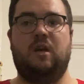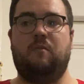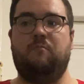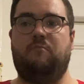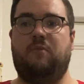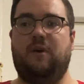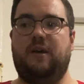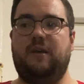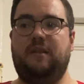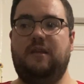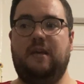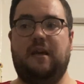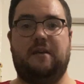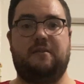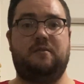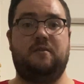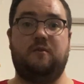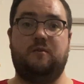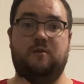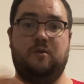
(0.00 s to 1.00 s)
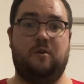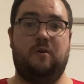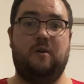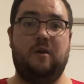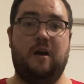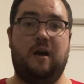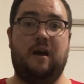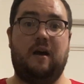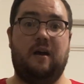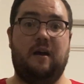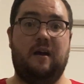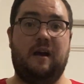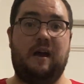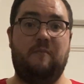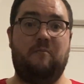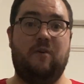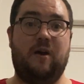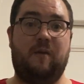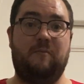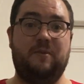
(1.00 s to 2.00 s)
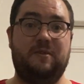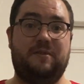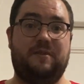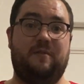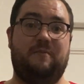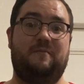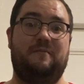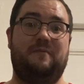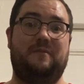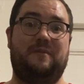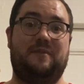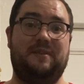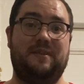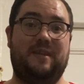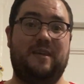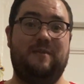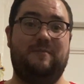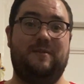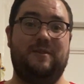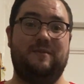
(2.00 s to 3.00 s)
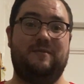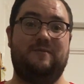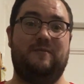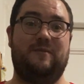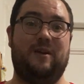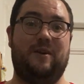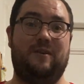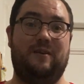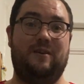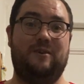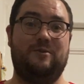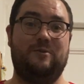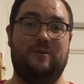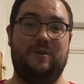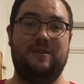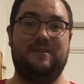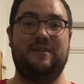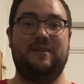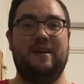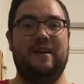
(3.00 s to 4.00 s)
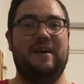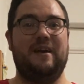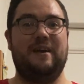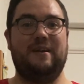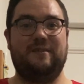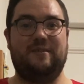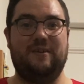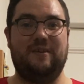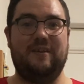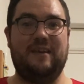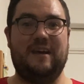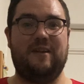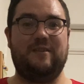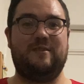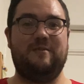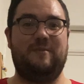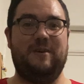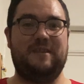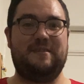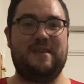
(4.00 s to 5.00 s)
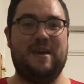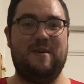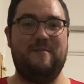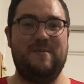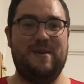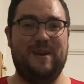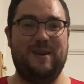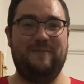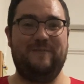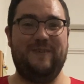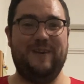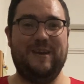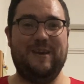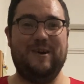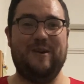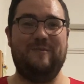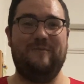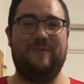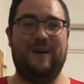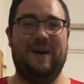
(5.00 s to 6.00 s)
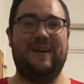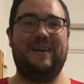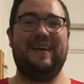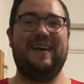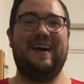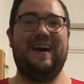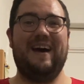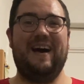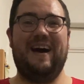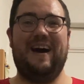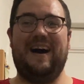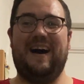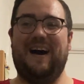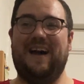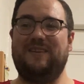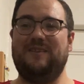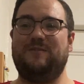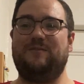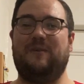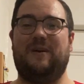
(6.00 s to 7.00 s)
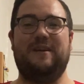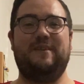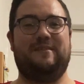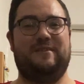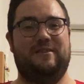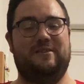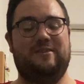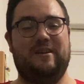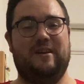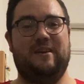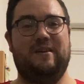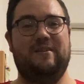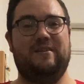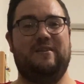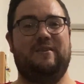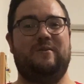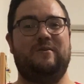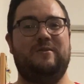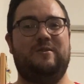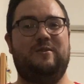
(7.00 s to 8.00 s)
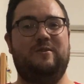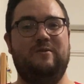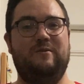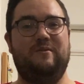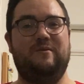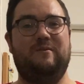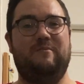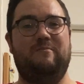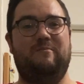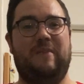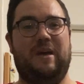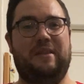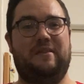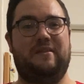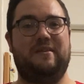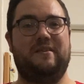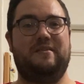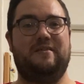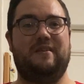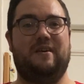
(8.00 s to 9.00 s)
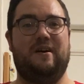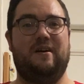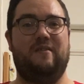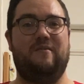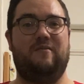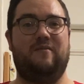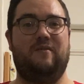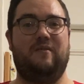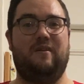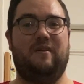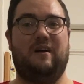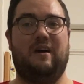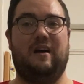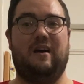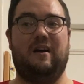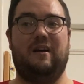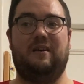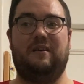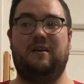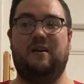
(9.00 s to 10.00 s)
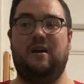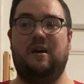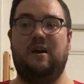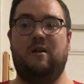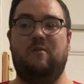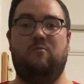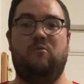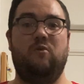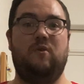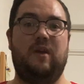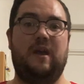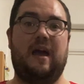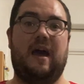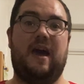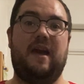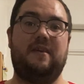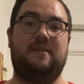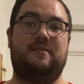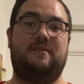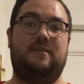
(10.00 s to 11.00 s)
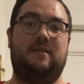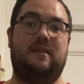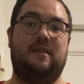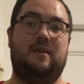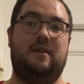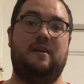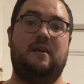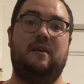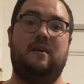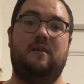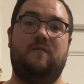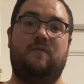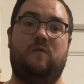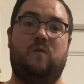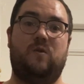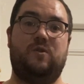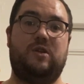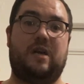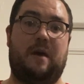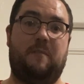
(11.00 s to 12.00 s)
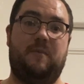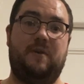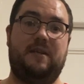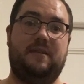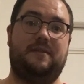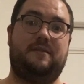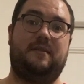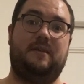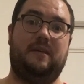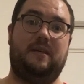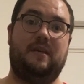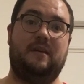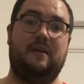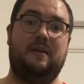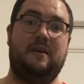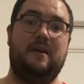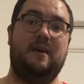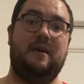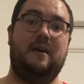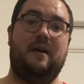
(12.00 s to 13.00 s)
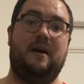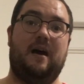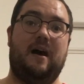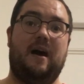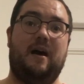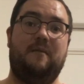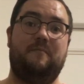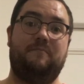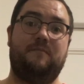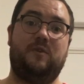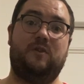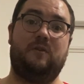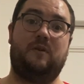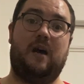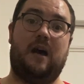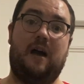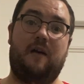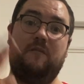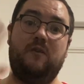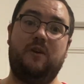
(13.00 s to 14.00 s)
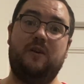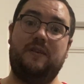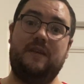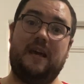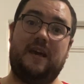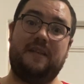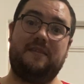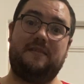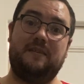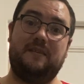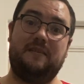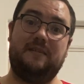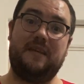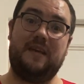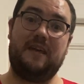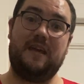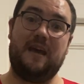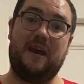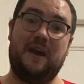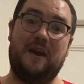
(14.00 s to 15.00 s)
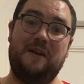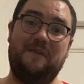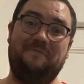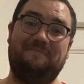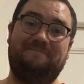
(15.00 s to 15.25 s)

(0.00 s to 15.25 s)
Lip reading: But yes, so I promised to keep this very short. Turned out to be a 10-minute video, but I just wanted to share those two methods of brewing iced tea for Japanese tea. So have a good night. Take care.